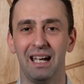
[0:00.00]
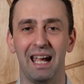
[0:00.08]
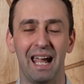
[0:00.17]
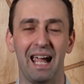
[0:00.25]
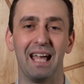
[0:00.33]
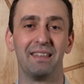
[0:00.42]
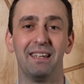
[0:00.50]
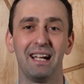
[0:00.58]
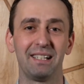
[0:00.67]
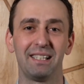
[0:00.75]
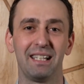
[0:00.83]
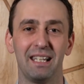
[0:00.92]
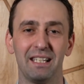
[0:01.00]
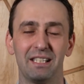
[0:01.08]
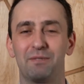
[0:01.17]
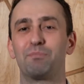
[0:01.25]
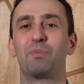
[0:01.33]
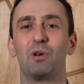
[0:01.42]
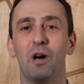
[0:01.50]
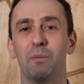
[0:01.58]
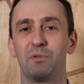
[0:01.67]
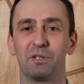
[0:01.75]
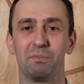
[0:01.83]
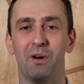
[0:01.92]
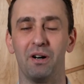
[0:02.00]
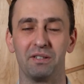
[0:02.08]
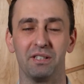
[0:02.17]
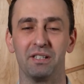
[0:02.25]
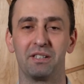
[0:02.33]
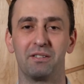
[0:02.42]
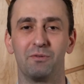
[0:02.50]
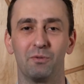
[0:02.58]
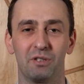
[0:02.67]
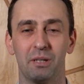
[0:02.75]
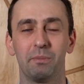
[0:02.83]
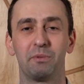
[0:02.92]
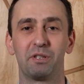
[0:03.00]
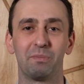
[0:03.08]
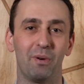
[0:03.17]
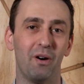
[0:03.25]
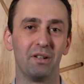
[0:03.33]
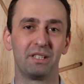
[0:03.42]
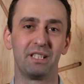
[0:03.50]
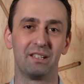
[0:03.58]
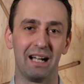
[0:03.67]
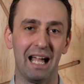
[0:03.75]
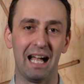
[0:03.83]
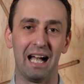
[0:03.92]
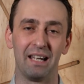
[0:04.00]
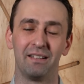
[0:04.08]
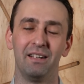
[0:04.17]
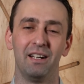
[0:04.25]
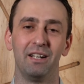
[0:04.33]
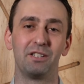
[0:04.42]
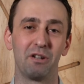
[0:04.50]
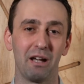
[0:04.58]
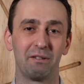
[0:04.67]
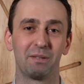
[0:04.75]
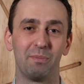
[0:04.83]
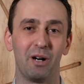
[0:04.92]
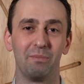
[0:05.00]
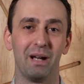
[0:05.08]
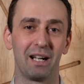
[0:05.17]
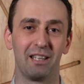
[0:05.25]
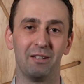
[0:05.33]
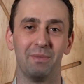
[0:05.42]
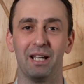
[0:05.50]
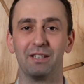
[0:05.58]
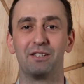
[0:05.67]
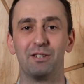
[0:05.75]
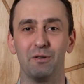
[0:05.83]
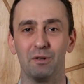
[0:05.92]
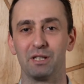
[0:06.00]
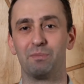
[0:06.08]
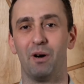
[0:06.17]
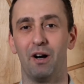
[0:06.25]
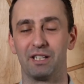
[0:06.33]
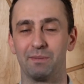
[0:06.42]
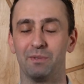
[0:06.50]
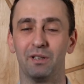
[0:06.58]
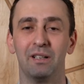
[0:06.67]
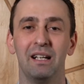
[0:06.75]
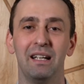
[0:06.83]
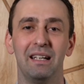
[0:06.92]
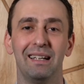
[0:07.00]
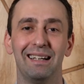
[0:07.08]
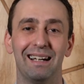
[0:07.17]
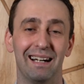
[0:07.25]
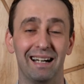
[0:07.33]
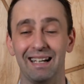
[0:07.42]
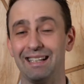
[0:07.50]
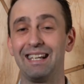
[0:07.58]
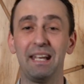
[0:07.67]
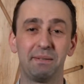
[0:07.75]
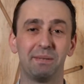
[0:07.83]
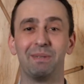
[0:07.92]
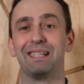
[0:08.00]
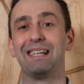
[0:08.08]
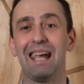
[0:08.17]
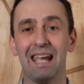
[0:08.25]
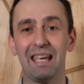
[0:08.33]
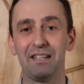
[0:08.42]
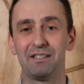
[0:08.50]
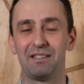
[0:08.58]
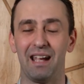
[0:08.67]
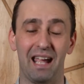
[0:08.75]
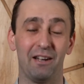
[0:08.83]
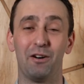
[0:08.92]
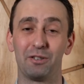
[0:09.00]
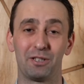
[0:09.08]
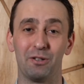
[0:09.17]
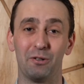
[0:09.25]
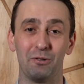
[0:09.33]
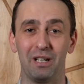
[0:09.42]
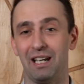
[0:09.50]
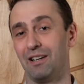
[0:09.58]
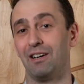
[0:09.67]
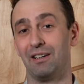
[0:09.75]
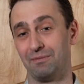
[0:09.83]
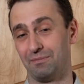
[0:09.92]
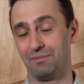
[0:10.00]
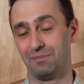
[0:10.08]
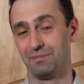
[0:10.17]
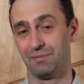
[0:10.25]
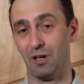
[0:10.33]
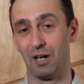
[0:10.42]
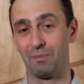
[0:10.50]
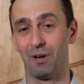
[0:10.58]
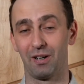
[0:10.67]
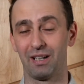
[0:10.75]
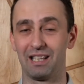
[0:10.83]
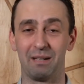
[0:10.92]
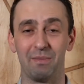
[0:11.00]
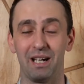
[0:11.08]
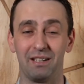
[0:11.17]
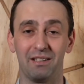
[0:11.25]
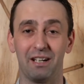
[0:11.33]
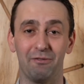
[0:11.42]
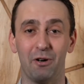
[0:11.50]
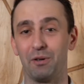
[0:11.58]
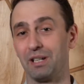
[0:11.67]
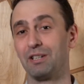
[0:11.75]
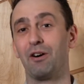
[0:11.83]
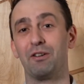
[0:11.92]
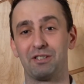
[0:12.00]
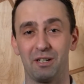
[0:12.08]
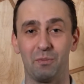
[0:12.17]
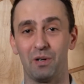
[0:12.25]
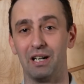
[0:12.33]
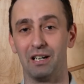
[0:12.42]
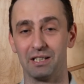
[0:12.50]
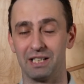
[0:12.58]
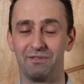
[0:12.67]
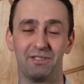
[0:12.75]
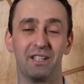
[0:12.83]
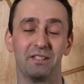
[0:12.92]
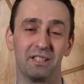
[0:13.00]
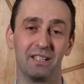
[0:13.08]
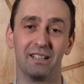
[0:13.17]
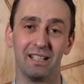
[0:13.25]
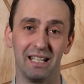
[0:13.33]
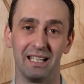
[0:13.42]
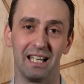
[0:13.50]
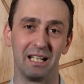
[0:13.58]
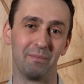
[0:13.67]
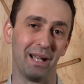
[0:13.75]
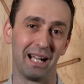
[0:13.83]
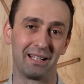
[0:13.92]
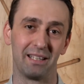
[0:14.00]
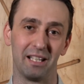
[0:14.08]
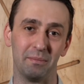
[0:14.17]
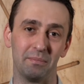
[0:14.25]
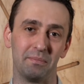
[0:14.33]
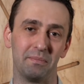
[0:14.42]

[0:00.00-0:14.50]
And the next thing is prompt responses. When someone responds to your ad, try and respond back to them as soon as possible. It keeps them engaged, and also in a hot market, they might have already gone somewhere else if there's a delay in getting back to them.